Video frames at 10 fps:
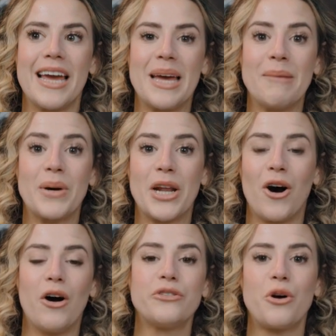but it
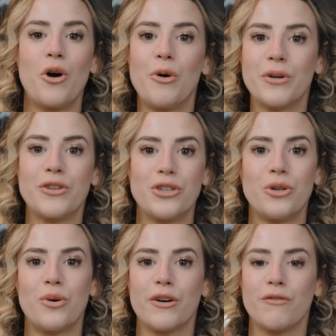also opened the
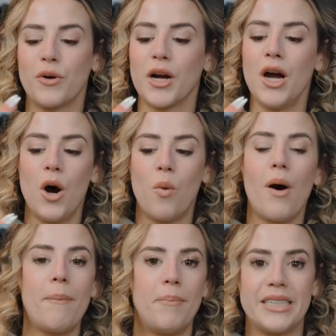door for
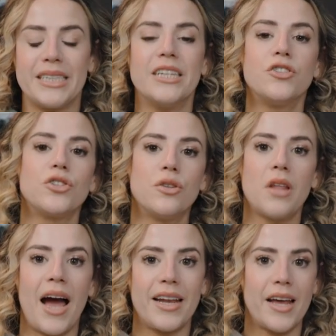what potential
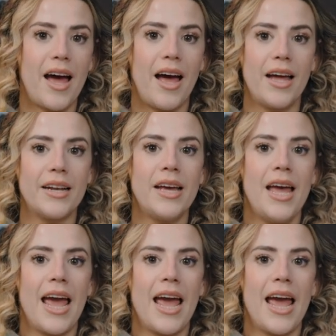lied ahead